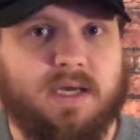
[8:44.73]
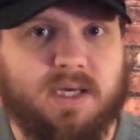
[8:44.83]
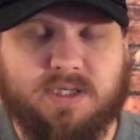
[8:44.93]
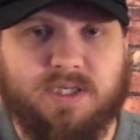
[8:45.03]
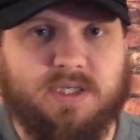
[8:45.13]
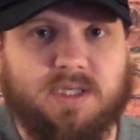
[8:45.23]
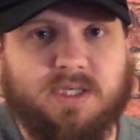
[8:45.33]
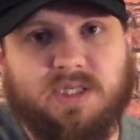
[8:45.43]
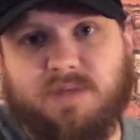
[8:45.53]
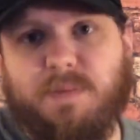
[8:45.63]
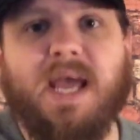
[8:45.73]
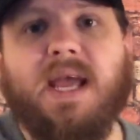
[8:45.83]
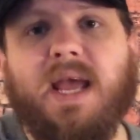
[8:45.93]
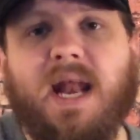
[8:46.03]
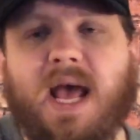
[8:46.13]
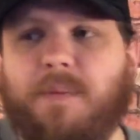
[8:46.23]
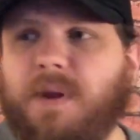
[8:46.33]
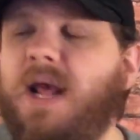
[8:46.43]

is just making it happen.